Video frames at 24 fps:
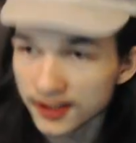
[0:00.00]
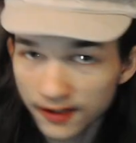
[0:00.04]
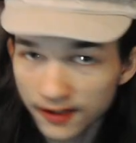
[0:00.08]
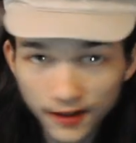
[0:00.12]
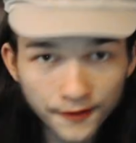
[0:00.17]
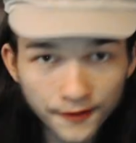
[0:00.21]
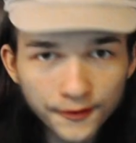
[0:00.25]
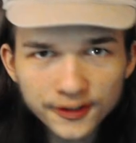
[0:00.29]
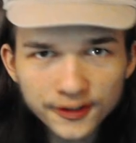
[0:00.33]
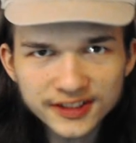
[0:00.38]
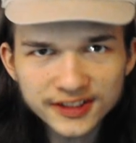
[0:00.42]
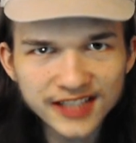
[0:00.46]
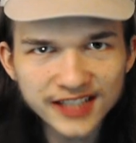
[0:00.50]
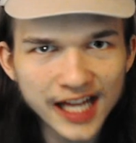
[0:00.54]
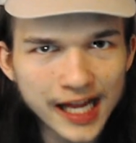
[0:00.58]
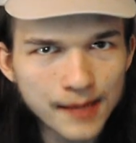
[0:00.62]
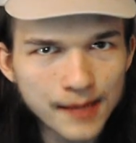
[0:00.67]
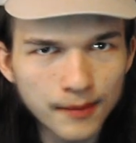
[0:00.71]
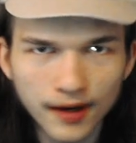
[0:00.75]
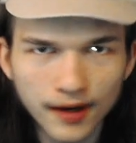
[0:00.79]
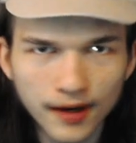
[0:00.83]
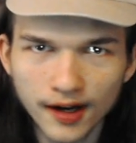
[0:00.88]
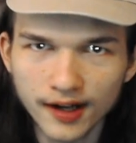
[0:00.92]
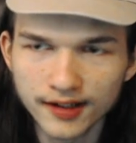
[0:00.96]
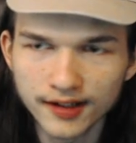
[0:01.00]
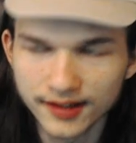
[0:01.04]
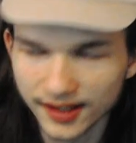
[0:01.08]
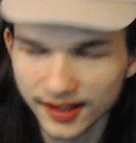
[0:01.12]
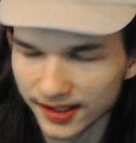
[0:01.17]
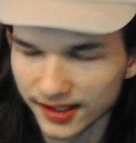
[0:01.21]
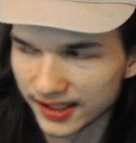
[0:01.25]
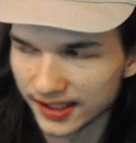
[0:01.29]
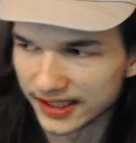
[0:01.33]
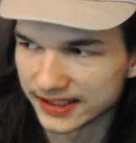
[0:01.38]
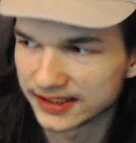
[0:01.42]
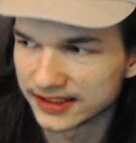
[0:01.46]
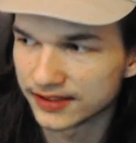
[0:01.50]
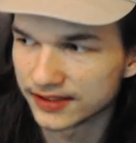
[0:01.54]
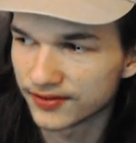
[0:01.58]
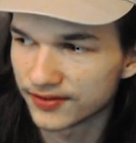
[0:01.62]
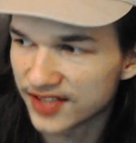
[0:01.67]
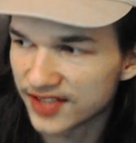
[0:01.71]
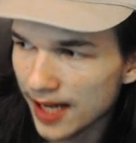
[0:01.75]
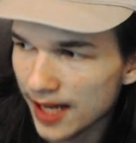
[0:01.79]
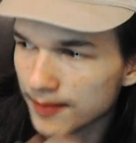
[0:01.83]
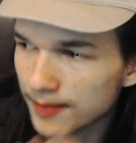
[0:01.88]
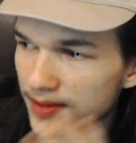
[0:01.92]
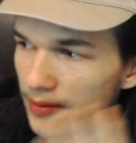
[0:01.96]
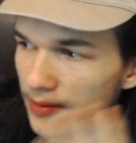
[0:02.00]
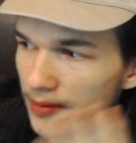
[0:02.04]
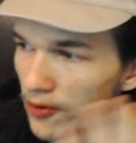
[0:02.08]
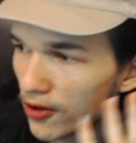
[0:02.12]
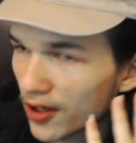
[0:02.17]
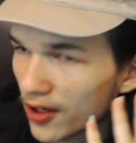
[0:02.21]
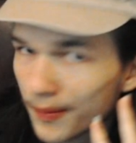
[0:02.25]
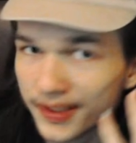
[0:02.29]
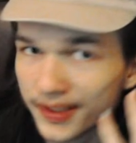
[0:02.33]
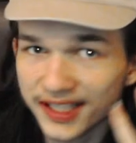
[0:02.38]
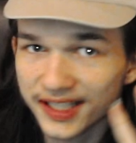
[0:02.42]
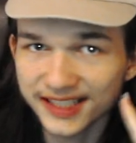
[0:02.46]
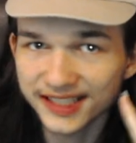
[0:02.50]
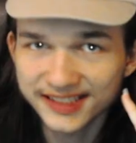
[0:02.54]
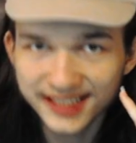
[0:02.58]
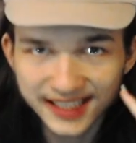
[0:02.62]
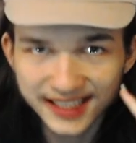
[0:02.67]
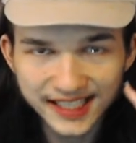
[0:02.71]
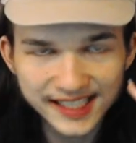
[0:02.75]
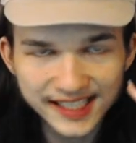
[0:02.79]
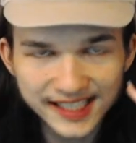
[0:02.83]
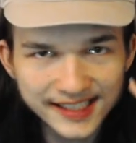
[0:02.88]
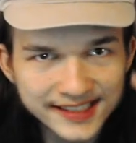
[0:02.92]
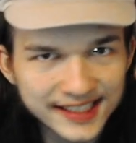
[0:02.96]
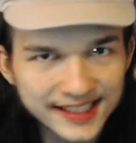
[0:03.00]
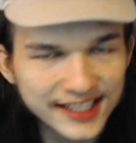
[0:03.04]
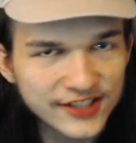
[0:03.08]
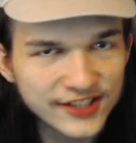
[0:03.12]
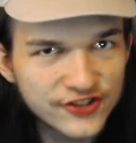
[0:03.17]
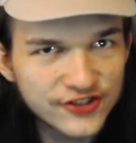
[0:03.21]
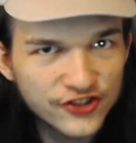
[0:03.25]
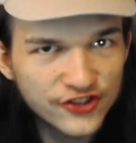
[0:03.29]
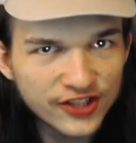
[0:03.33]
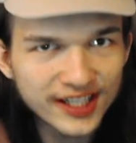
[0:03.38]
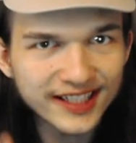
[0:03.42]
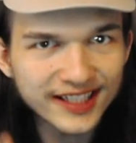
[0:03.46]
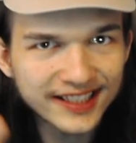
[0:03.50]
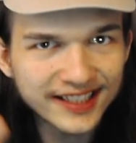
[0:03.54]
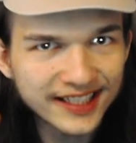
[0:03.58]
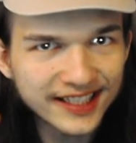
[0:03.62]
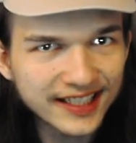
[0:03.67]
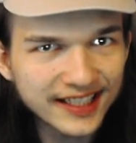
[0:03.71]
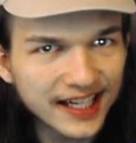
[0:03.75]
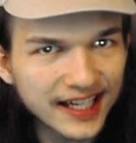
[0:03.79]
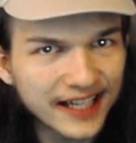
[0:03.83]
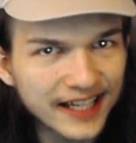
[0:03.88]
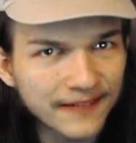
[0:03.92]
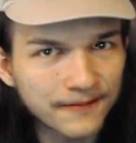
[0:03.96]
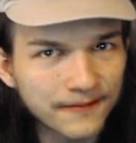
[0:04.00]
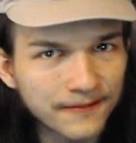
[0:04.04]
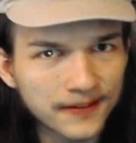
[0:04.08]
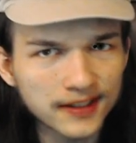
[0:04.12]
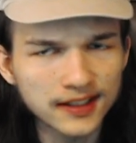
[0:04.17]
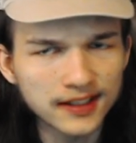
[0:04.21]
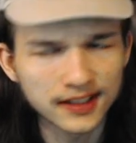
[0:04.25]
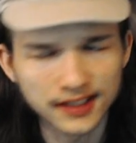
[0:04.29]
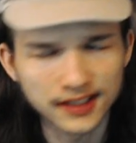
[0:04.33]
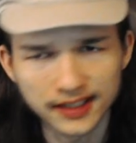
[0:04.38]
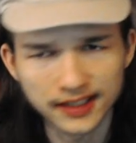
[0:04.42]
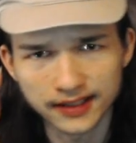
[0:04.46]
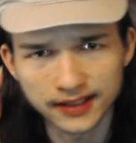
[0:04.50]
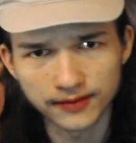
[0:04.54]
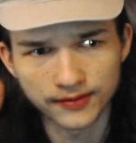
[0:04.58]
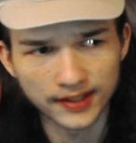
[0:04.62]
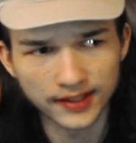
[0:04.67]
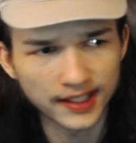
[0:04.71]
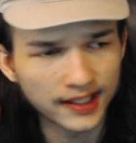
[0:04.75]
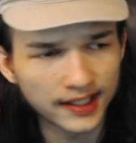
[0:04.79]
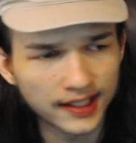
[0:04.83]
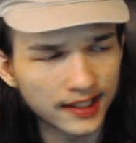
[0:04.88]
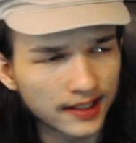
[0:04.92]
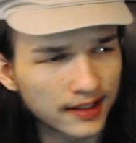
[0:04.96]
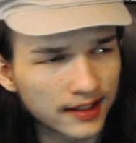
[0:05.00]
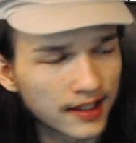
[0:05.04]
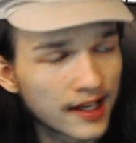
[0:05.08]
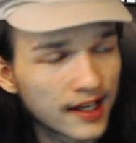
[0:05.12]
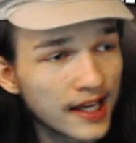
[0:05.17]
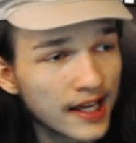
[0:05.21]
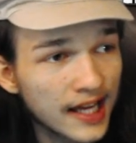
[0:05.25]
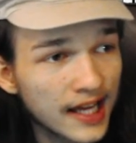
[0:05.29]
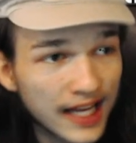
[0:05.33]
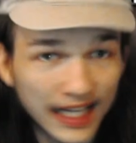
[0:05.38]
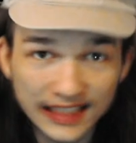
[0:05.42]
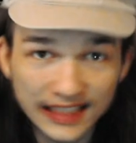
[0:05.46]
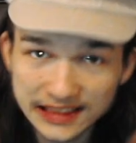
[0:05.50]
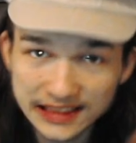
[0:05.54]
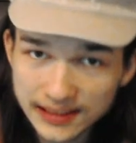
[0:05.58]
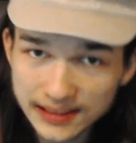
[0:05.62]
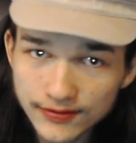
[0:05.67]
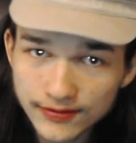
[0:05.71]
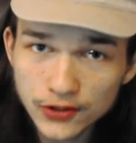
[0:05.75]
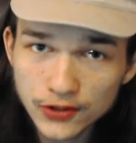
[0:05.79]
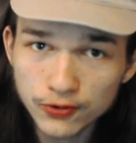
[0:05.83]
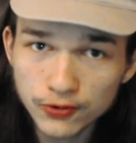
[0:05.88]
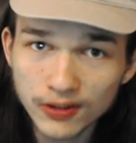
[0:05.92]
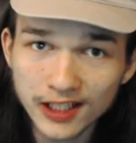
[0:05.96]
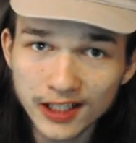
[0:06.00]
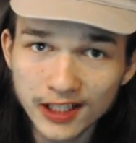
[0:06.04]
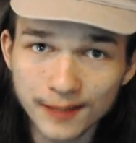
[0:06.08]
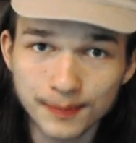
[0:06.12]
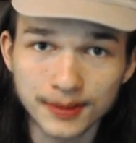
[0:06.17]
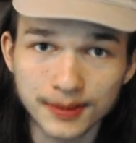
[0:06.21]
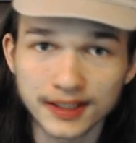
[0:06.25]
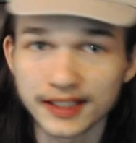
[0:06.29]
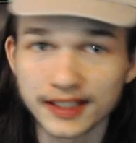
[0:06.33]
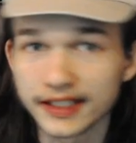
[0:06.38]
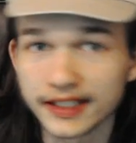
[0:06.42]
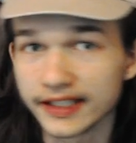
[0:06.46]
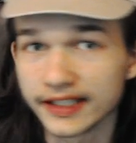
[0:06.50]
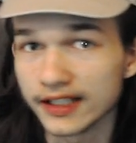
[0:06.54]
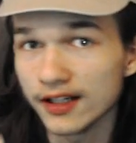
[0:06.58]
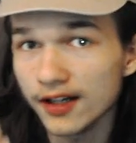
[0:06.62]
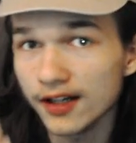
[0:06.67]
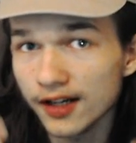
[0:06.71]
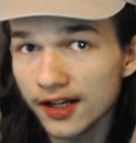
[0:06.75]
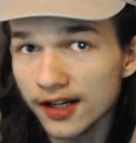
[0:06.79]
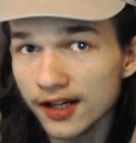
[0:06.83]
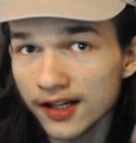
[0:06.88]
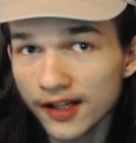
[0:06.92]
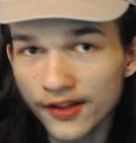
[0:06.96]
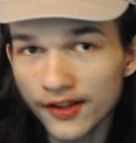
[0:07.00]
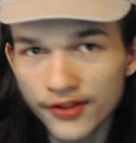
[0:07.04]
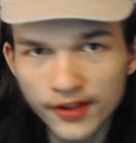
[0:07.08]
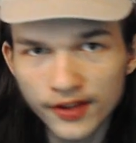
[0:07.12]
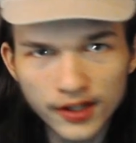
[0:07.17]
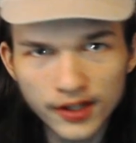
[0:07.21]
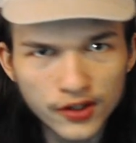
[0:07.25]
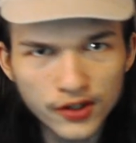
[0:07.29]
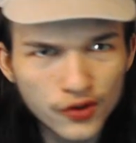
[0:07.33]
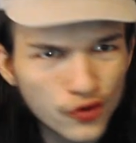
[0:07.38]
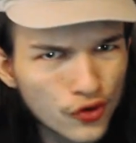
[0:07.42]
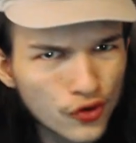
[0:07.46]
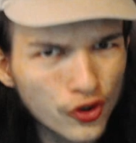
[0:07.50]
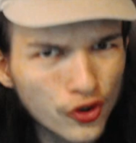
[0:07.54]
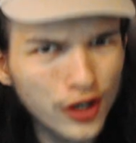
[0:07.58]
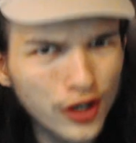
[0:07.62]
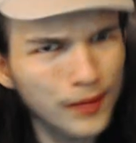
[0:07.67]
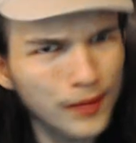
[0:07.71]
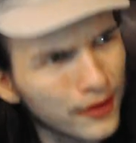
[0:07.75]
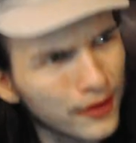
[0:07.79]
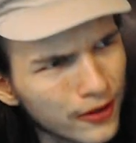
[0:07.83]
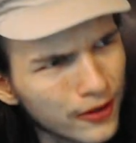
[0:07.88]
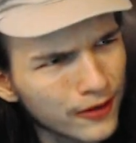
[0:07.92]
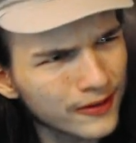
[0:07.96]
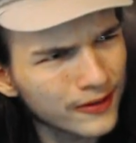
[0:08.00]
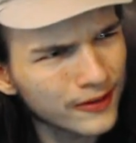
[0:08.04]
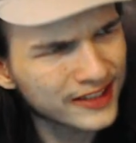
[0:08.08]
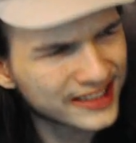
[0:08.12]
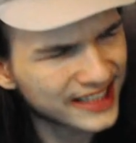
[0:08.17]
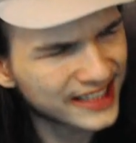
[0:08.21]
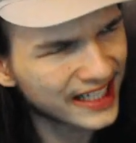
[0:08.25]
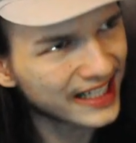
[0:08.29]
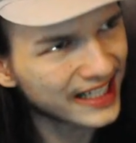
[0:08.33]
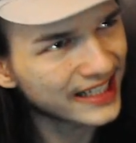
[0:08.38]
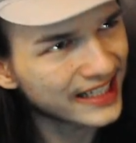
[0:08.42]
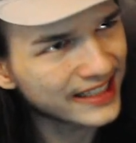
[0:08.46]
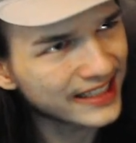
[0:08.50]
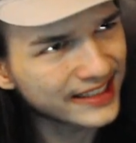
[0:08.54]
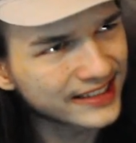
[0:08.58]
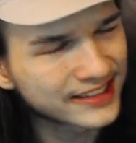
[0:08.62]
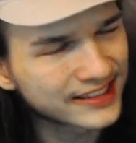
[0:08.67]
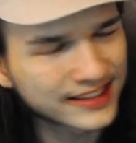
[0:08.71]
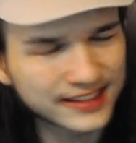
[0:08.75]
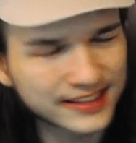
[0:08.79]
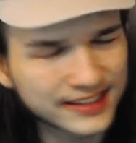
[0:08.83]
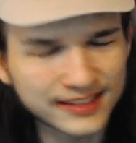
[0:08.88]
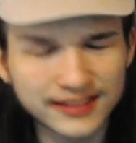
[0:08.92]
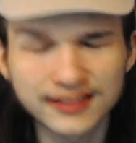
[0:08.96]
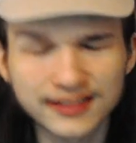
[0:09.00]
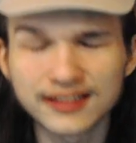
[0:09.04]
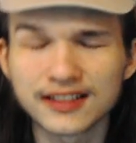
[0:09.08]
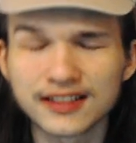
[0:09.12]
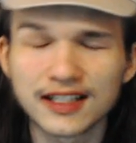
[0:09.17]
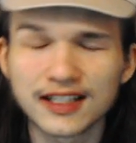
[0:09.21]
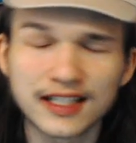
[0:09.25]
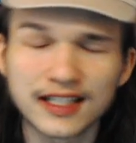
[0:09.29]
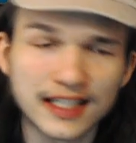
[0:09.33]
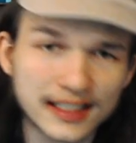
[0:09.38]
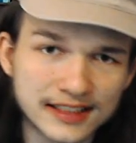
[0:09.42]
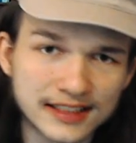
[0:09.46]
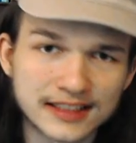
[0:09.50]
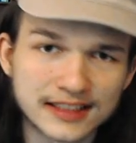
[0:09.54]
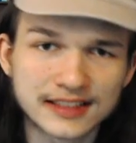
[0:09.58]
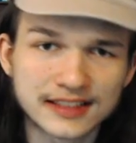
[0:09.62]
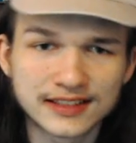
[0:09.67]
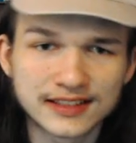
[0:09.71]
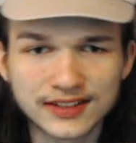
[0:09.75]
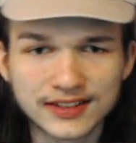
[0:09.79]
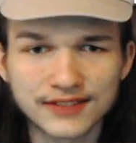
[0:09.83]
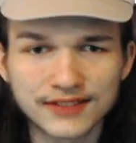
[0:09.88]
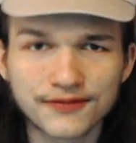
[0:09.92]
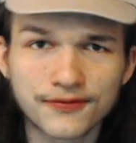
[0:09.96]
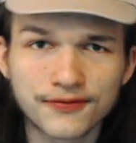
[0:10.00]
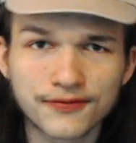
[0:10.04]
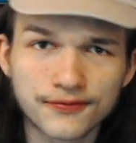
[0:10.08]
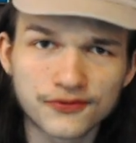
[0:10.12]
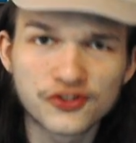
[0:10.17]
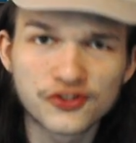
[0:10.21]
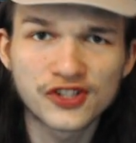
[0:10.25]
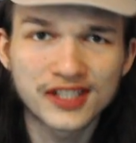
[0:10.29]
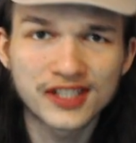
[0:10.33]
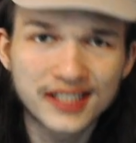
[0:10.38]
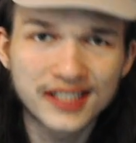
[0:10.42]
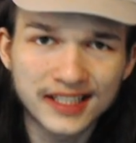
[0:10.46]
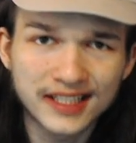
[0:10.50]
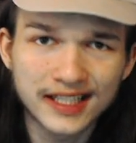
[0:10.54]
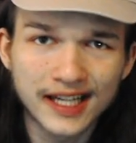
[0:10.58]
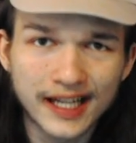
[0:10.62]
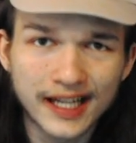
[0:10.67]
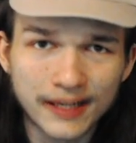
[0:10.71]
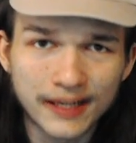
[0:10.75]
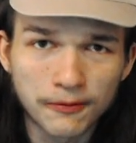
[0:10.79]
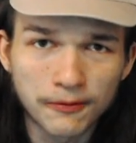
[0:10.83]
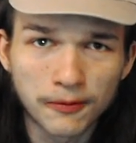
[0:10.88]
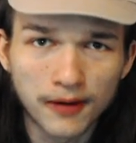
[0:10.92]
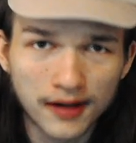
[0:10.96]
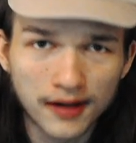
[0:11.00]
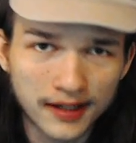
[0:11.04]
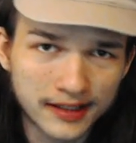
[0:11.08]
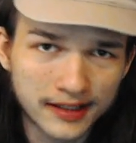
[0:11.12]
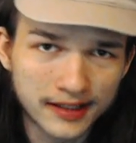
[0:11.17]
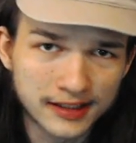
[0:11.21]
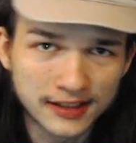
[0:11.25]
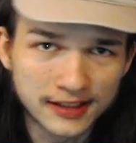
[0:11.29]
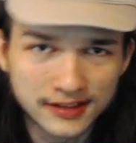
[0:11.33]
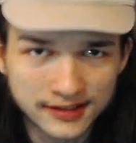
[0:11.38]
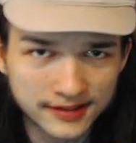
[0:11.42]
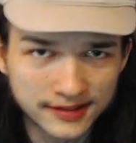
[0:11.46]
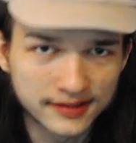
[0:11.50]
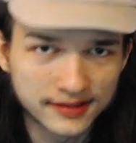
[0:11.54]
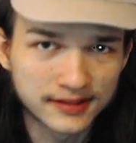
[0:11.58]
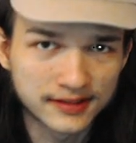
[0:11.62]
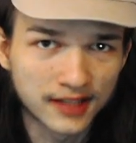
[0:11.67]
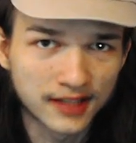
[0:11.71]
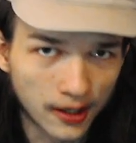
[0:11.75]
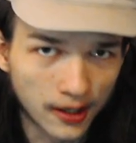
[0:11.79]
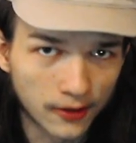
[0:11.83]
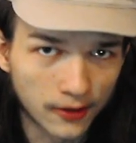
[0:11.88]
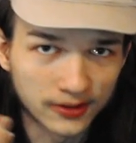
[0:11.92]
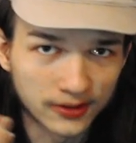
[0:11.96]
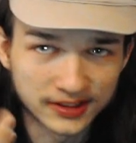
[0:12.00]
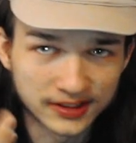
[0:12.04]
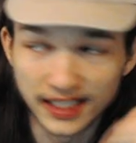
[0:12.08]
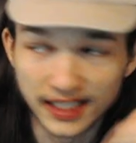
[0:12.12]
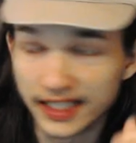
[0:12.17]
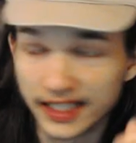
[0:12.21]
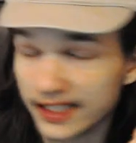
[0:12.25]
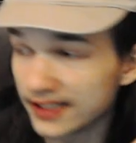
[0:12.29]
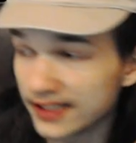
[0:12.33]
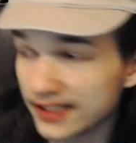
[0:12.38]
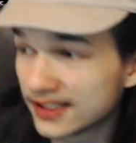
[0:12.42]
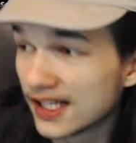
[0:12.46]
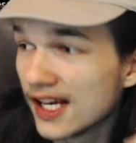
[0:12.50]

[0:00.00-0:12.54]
the first game on the list of games I'm going to be testing is GTA 5, and at 720p on the normal settings, or I guess GTA wise it's the low settings,